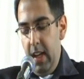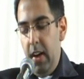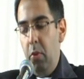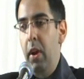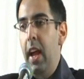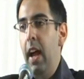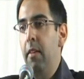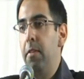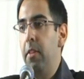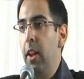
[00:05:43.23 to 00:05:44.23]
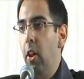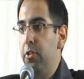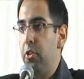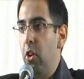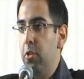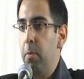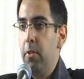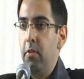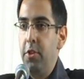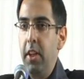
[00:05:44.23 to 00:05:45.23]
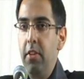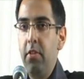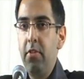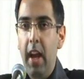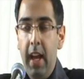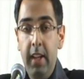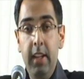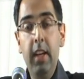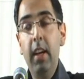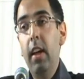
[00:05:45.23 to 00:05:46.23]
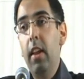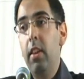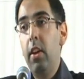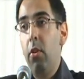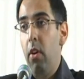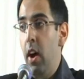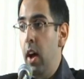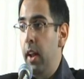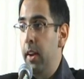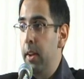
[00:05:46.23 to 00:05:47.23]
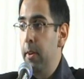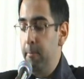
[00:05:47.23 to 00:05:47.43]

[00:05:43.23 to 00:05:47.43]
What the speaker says: we have the lost Gospels of Jesus and the Qur'an.